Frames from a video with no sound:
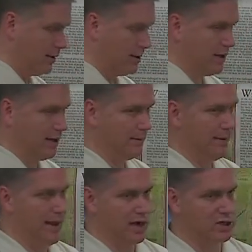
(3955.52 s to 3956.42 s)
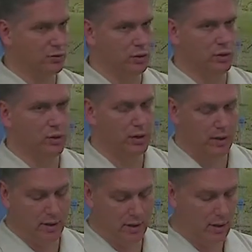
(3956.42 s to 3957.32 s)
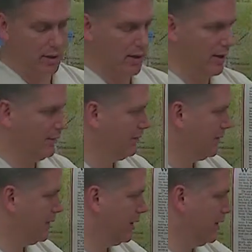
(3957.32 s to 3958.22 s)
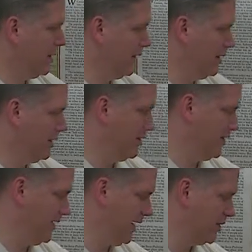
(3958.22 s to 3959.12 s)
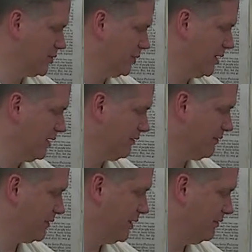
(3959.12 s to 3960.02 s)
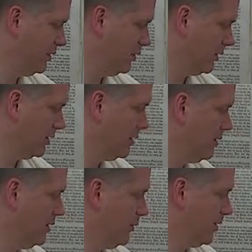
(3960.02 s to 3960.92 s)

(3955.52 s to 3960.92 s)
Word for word: um, actual um, the angel of, of the Lord. The ones